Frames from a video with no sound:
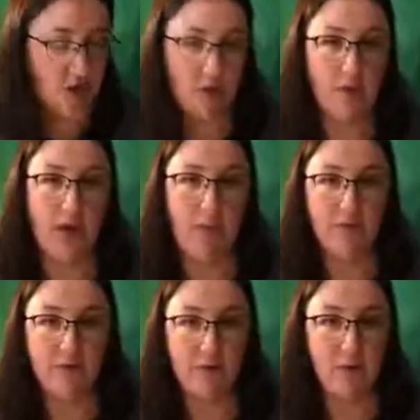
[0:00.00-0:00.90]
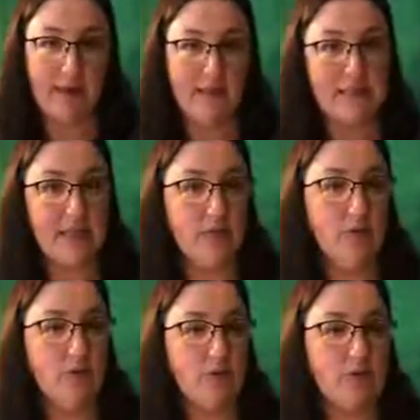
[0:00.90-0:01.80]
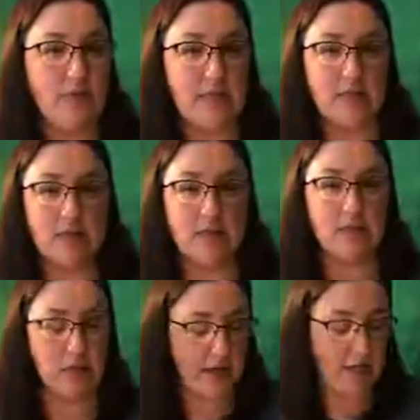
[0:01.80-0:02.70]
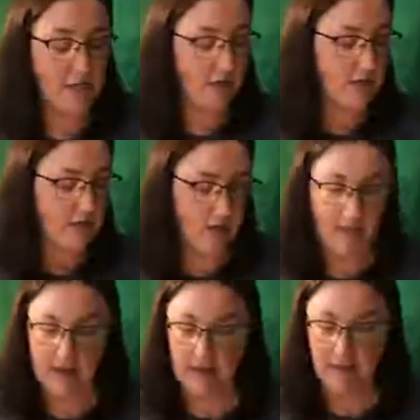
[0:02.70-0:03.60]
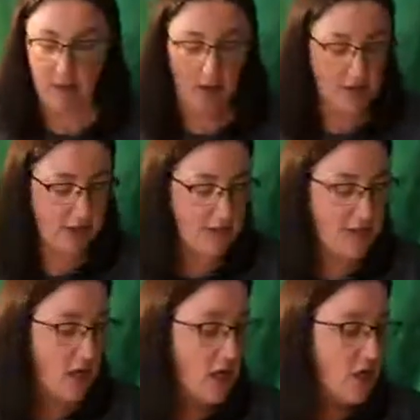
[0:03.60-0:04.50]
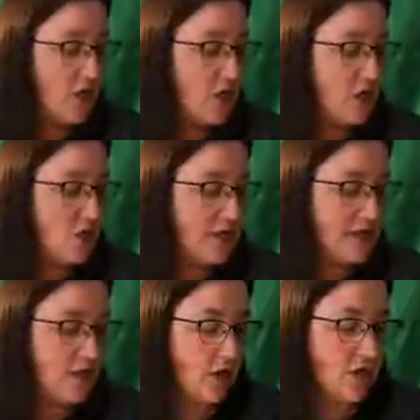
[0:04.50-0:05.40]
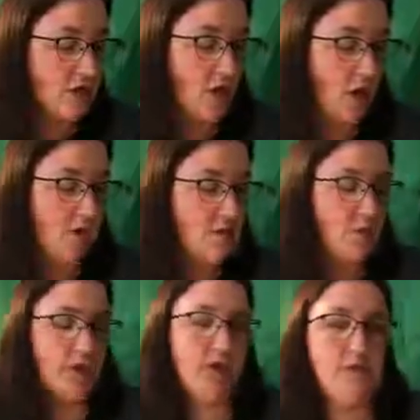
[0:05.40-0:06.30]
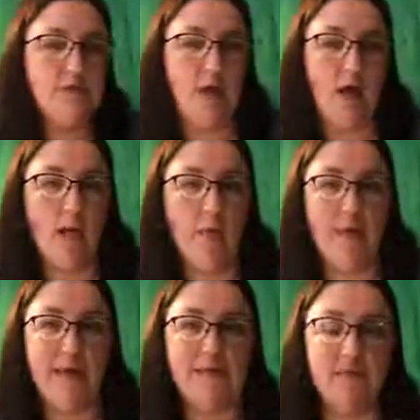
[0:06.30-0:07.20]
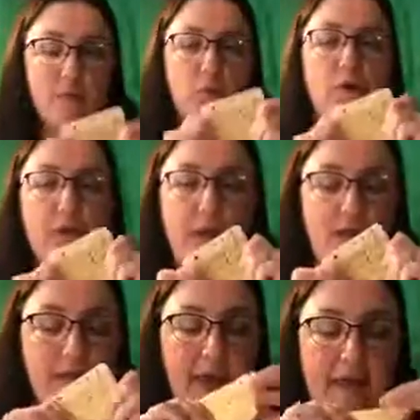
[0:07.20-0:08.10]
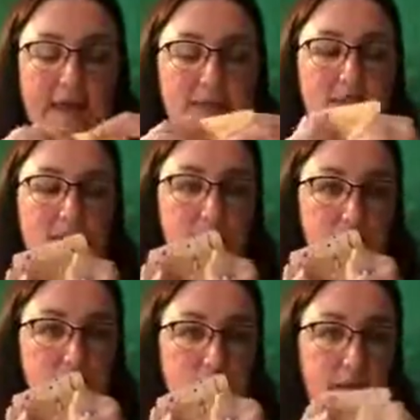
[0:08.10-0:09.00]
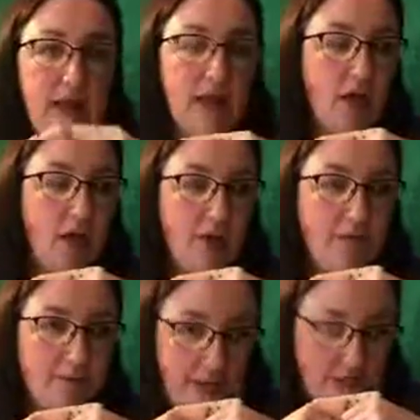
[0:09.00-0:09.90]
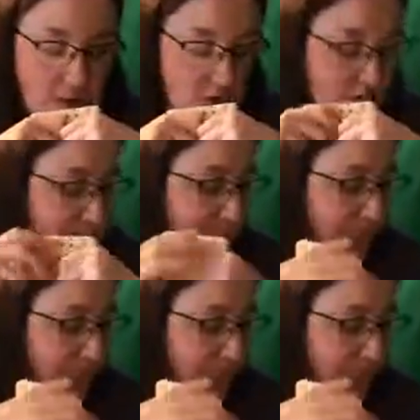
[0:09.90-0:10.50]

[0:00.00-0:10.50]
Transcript: going to show you a couple different ways that you can do stencils and transfers and make different projects. So to get started, you always want to use a piece of wood that is smooth and unfinished.